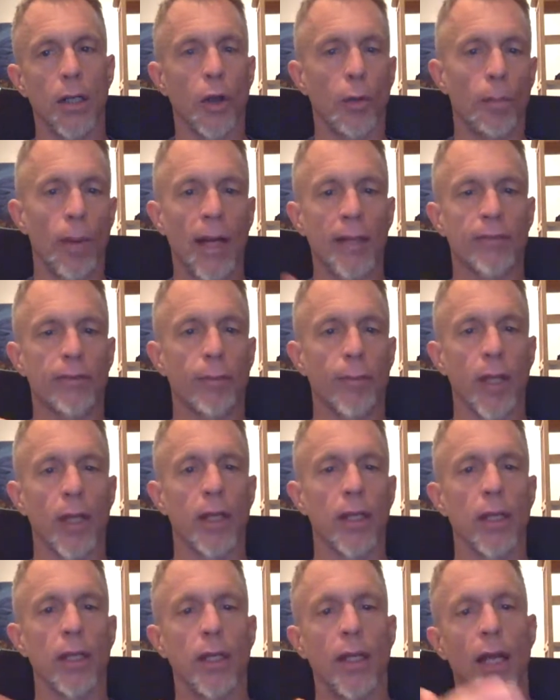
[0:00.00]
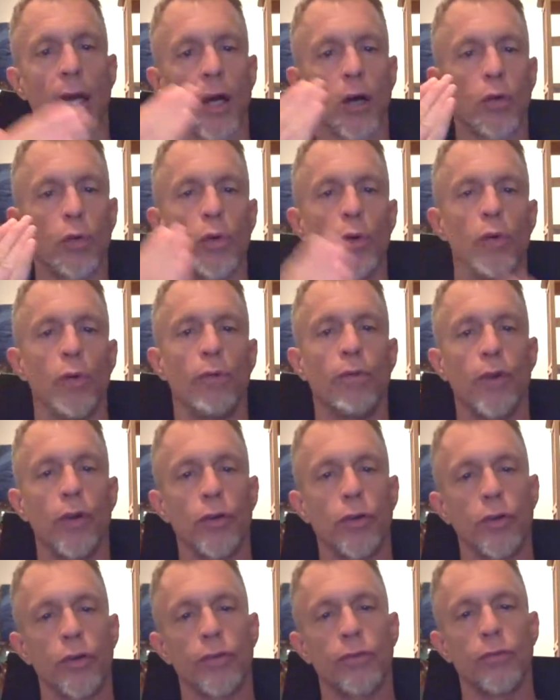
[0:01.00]
back to Medellin now, we'll
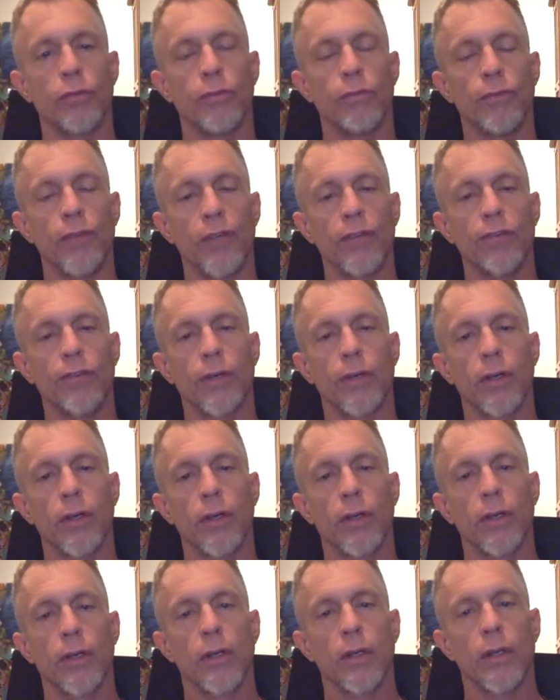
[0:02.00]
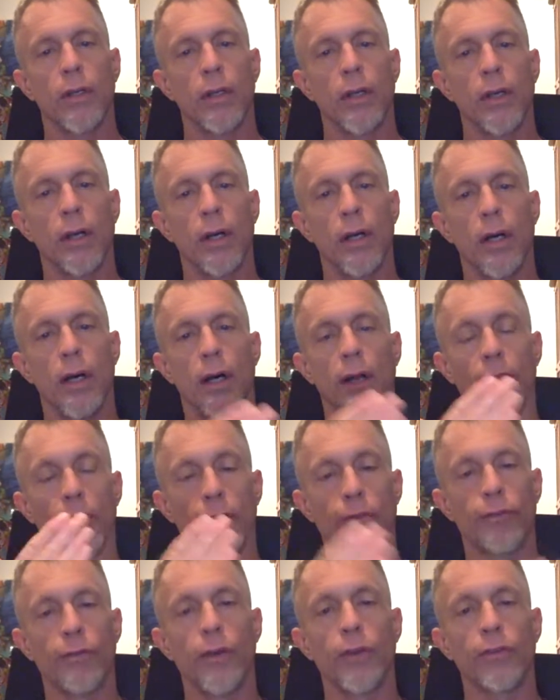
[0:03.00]
revoke your visa on
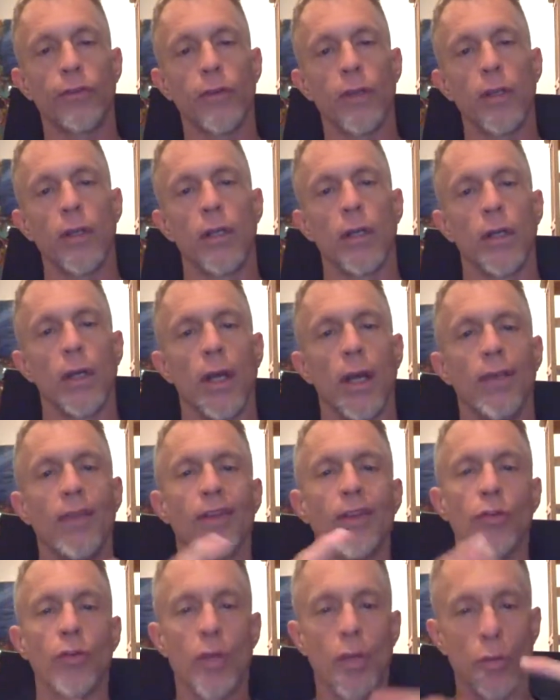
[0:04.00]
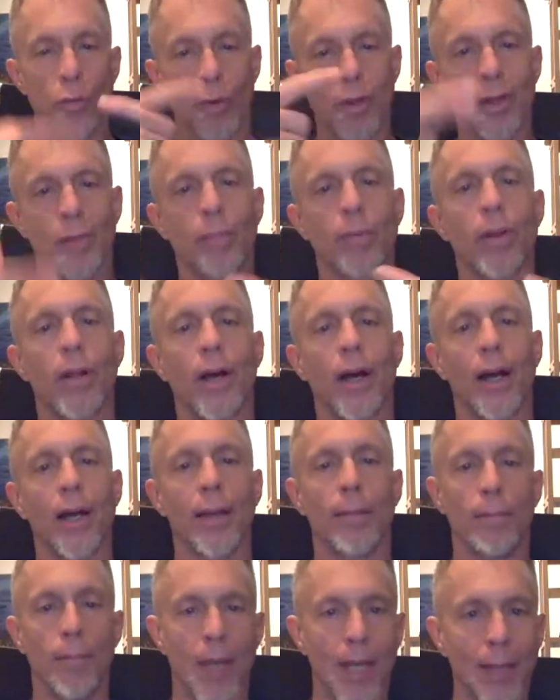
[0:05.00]
this visit, and then you can reapply
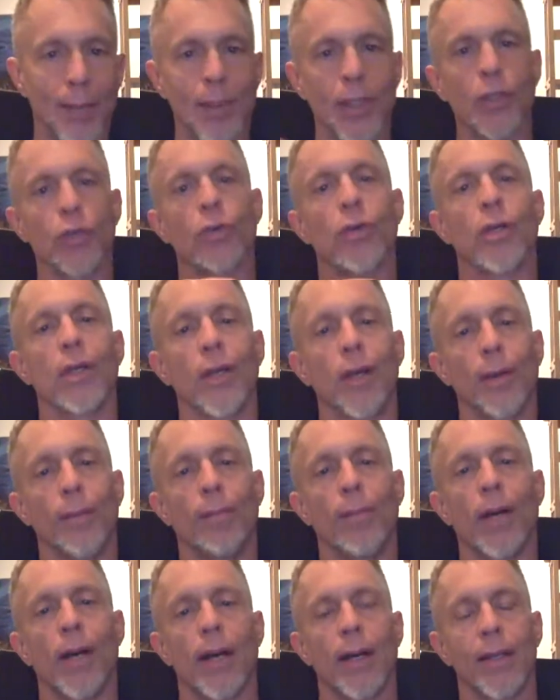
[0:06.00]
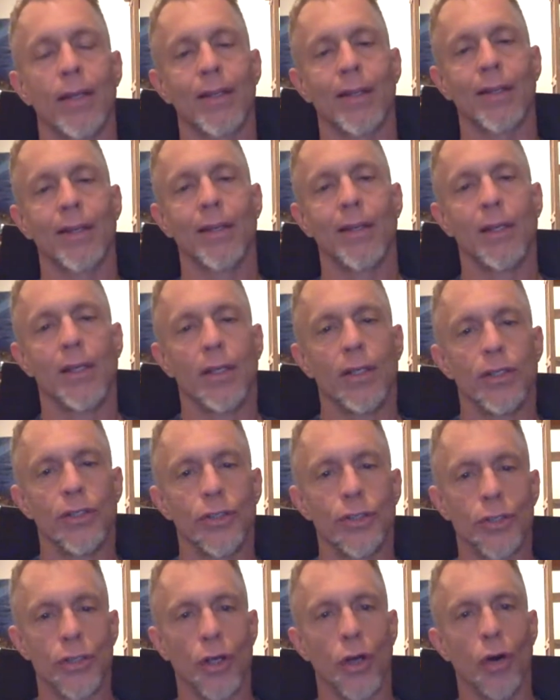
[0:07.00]
and maybe you can come back.
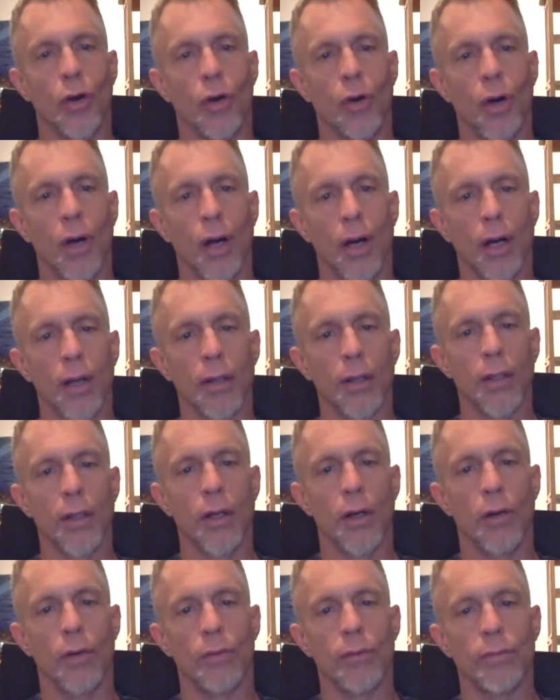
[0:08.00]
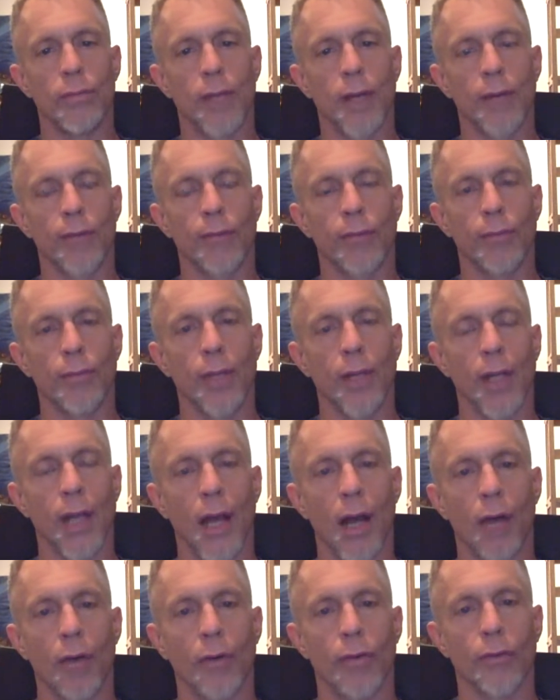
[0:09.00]
So, after many
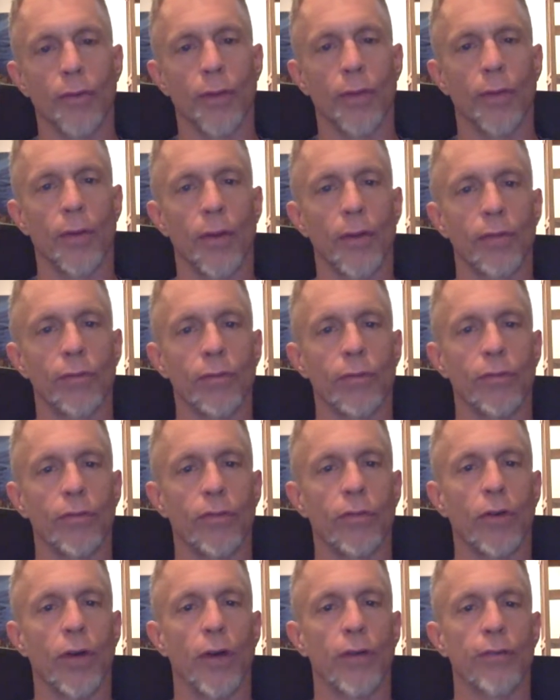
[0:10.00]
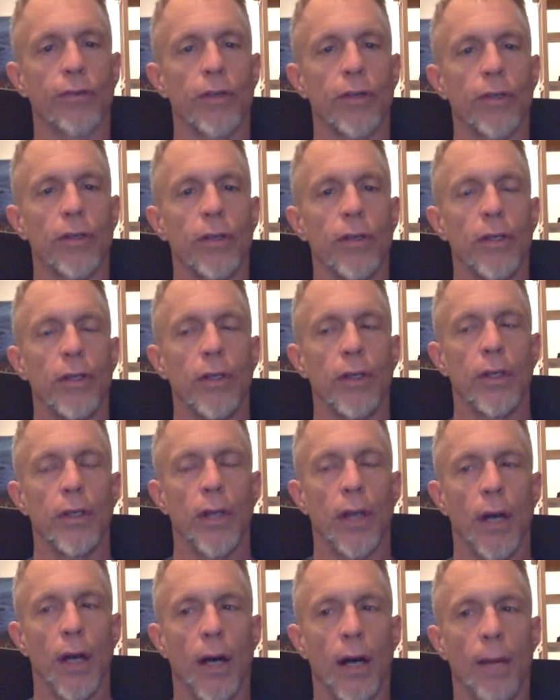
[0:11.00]
hours, Andres was exhausted.
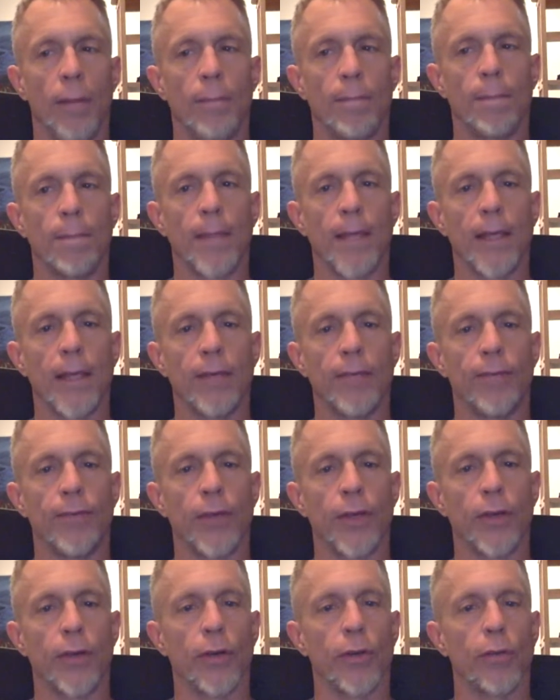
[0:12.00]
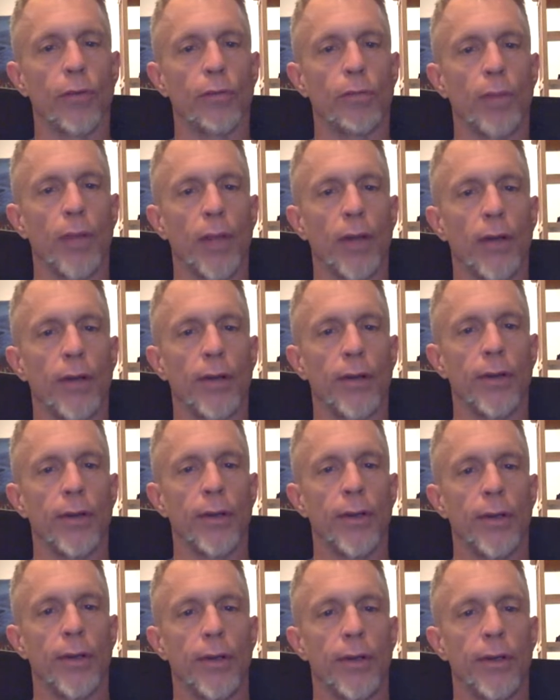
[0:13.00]
He figured it was better
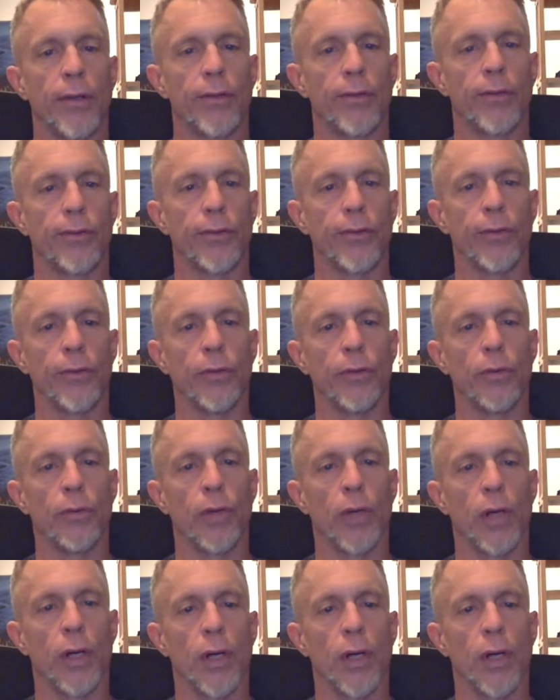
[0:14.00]
to